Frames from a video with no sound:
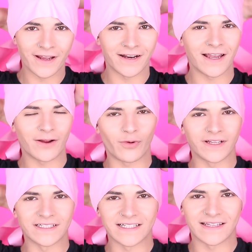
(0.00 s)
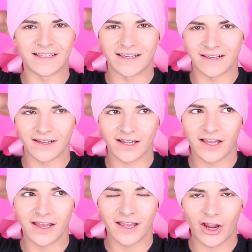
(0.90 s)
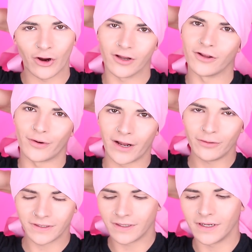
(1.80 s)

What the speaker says: and I rinsed the hair color out.